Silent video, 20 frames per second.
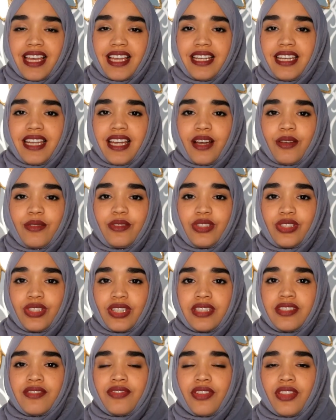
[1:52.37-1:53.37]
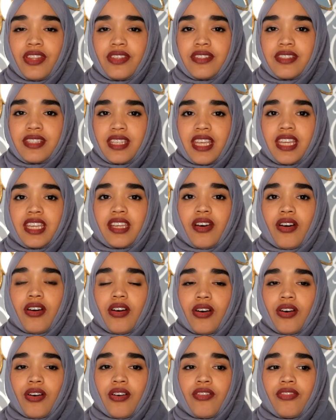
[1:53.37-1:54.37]
Now, just for the sake
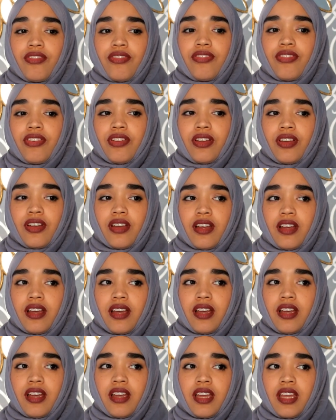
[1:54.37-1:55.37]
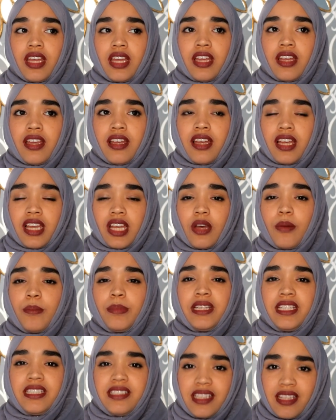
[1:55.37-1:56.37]
of
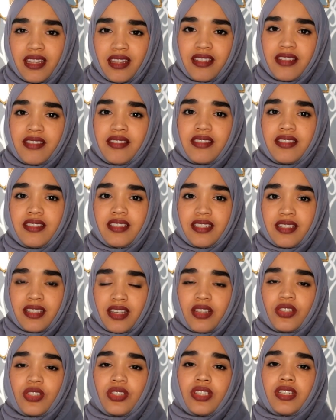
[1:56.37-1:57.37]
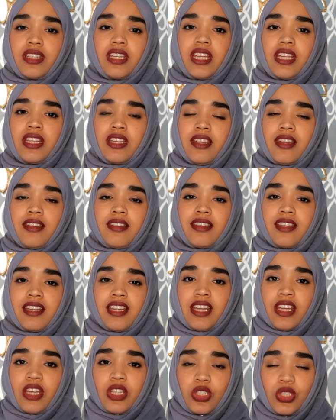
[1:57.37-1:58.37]
completing this discussion and
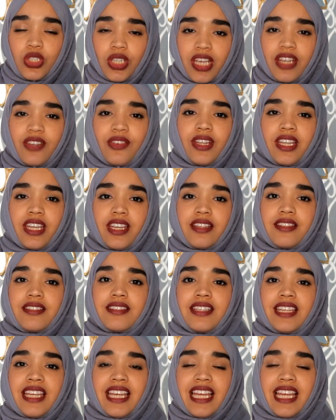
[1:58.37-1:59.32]
sharing it,